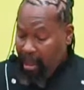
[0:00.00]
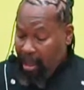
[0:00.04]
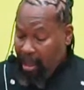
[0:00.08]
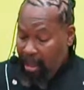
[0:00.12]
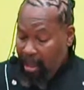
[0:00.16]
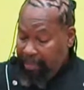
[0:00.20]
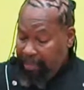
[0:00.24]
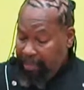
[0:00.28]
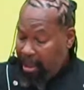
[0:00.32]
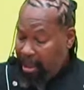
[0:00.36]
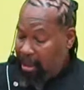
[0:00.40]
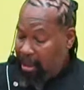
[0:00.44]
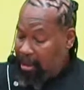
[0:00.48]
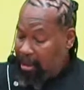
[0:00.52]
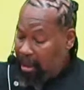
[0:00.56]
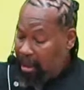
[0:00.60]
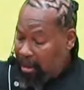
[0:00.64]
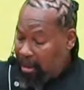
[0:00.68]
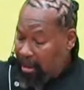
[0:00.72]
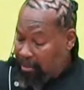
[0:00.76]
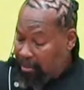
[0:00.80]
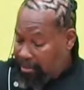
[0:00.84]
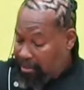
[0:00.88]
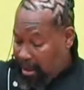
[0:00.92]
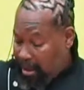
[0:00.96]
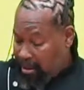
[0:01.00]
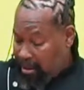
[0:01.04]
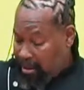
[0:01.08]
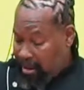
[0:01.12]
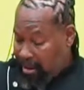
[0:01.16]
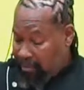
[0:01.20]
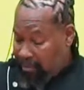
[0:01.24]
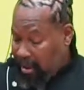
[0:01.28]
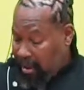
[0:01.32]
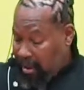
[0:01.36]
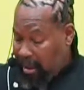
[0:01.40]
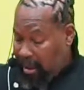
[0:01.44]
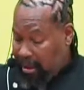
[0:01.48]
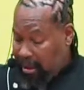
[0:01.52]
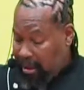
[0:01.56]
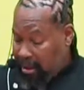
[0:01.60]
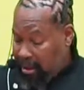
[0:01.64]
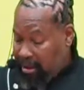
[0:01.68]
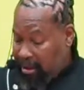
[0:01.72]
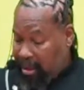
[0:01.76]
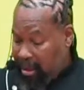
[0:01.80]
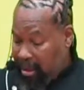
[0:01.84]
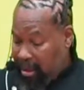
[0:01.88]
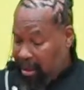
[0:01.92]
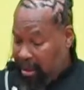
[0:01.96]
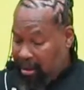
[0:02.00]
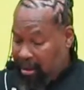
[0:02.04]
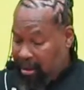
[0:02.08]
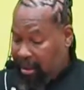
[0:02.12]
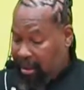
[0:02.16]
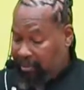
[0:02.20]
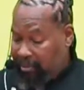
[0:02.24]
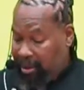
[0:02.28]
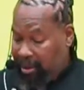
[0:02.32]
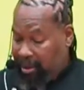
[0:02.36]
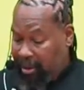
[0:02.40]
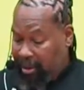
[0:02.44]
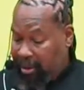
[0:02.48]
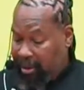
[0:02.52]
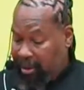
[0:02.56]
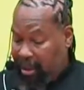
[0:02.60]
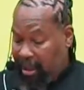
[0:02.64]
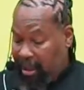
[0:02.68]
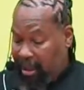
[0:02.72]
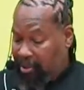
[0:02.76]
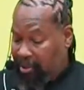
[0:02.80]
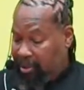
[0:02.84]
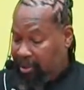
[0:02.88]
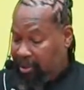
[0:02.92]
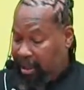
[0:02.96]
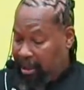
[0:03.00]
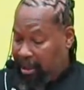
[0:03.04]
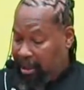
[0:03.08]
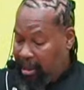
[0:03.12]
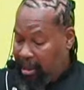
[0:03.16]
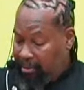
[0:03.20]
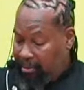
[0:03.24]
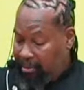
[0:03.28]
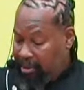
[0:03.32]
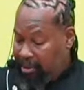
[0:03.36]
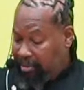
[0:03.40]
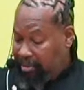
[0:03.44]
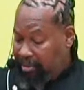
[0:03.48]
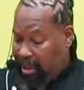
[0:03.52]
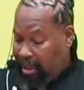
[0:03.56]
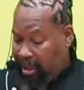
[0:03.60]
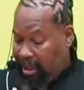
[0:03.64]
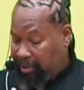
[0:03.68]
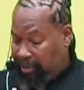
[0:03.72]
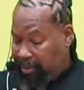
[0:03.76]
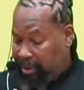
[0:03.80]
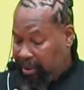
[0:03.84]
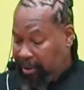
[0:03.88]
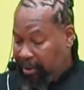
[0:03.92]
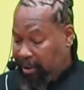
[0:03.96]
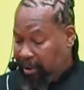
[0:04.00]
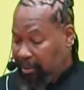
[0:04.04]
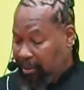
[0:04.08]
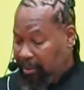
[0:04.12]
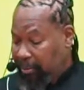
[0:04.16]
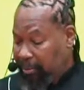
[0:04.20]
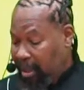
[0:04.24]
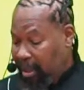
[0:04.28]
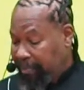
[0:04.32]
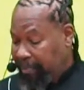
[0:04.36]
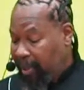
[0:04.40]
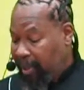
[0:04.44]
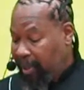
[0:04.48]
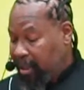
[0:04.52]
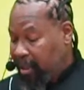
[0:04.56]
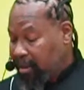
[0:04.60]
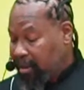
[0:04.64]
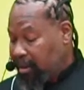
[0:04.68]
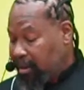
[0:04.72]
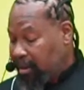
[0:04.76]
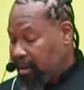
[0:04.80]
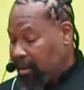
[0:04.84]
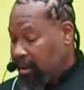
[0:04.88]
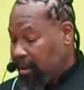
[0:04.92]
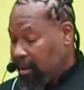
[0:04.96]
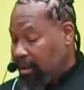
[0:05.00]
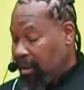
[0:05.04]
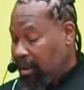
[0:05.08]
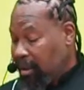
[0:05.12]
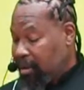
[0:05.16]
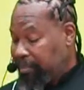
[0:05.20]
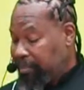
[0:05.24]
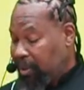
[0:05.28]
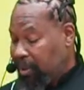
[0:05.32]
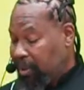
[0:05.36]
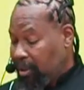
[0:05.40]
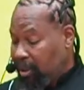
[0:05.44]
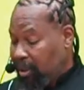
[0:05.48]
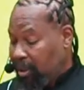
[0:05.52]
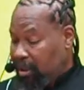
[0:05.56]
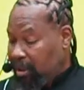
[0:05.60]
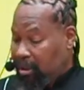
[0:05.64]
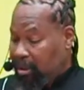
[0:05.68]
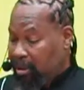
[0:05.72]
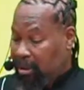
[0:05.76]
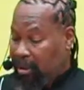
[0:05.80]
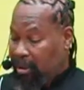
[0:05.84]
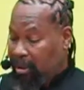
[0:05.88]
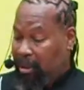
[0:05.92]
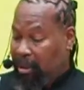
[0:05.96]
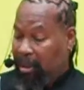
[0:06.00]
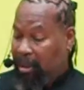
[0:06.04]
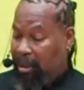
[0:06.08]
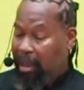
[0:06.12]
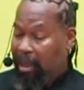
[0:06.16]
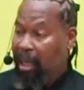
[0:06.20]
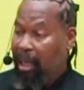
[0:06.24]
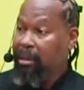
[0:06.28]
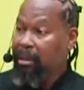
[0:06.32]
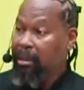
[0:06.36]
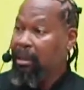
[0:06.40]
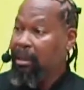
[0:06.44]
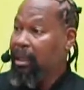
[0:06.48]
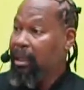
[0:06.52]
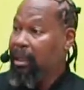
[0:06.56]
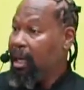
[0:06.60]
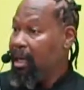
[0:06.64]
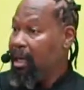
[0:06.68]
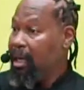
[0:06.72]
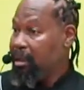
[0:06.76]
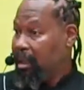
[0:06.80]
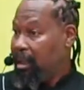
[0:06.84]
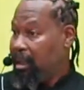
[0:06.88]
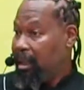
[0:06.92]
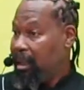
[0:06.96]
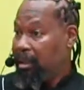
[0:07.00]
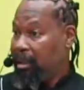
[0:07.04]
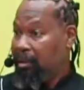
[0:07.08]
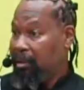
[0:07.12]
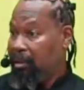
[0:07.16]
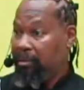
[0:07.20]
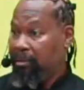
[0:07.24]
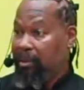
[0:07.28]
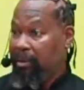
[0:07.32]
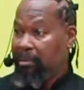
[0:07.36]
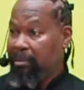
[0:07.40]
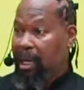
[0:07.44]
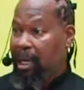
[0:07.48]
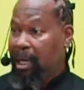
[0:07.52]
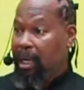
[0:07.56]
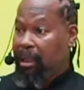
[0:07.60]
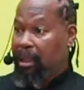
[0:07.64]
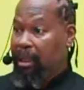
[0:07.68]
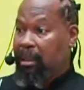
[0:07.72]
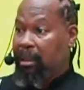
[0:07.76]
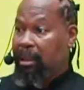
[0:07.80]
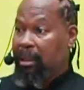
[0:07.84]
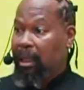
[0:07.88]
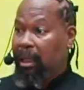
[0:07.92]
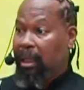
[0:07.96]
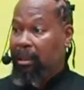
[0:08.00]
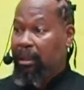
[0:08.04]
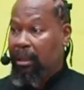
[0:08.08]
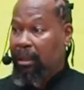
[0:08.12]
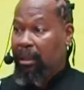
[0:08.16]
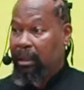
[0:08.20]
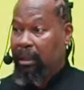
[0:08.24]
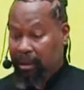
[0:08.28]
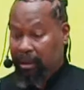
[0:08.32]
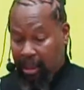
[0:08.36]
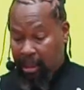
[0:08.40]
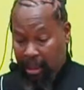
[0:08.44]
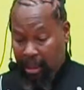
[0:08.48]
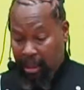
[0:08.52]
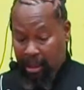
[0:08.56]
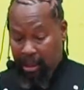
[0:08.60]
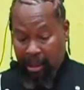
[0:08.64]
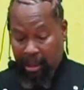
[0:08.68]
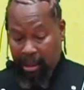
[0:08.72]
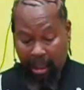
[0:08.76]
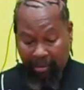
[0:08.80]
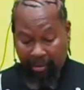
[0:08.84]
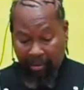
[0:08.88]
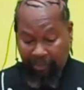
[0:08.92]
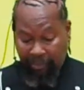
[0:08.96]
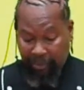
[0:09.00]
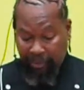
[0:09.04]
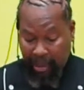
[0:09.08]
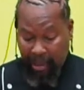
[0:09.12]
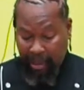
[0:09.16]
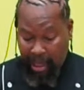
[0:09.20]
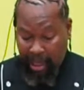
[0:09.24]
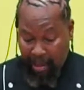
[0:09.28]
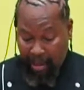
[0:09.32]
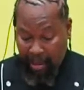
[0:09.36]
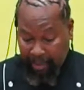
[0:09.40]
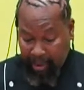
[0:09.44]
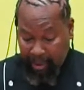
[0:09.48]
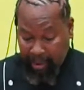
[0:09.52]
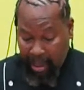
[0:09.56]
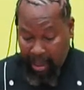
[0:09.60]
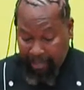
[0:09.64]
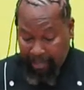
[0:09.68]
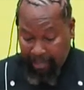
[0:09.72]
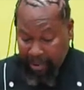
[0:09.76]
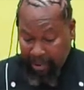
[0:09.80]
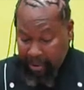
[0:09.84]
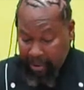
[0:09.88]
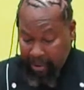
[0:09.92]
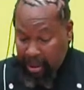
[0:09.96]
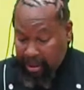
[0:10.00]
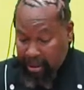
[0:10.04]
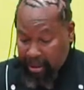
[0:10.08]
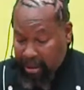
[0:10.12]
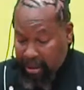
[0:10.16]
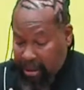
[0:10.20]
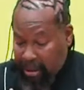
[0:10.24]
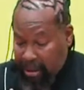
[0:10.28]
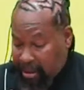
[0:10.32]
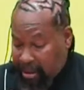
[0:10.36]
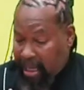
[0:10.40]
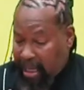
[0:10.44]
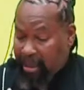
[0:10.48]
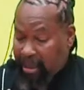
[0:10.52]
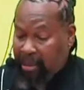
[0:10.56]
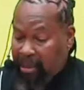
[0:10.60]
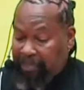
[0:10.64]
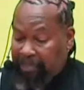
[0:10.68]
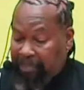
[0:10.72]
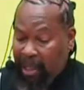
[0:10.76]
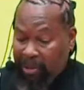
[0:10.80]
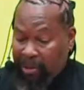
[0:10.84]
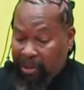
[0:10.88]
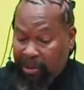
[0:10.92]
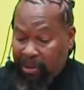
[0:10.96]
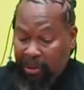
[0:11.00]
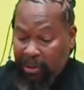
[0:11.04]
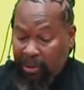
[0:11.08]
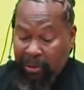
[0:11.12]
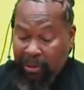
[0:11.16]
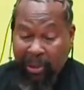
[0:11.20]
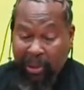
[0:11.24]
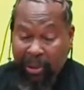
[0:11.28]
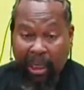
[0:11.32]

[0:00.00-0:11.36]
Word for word: But another reason why the Italians have the claim or they come to mind when you heard the word pasta is because, as the latest did remind us, that the Italian name for appetizer is antipasto,